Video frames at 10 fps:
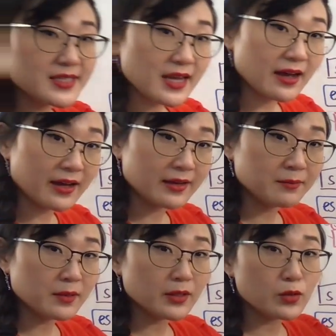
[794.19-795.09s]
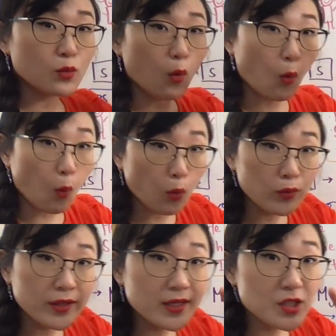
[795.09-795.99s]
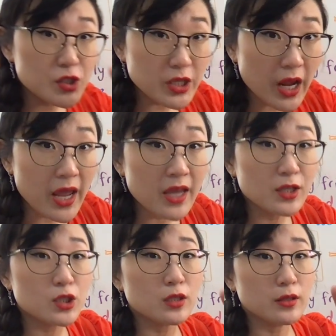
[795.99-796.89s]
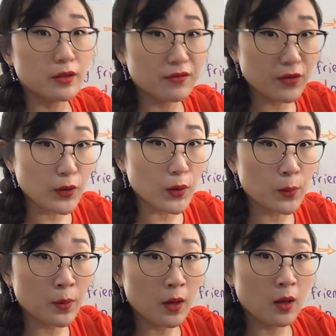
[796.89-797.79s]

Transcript: time you only change the verb